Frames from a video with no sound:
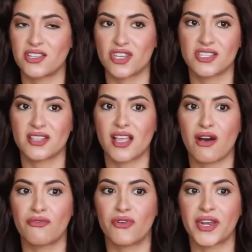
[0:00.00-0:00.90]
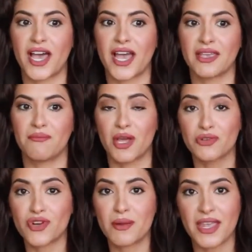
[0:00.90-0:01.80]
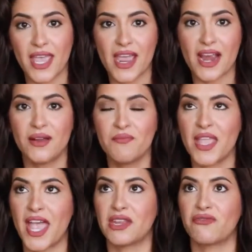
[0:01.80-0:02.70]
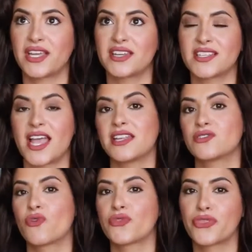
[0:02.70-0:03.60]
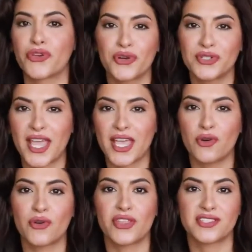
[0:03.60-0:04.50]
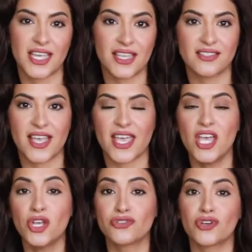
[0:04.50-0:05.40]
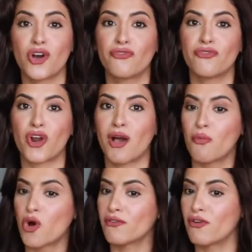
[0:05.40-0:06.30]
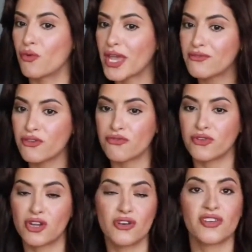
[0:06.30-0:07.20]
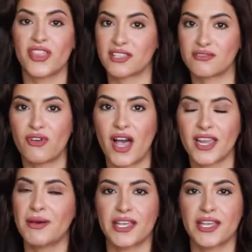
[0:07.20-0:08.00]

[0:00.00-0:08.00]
I just love when I blow dry my hair, and if I decided on the 3rd day or the 2nd day to go for a more of a wavy look, that's fine.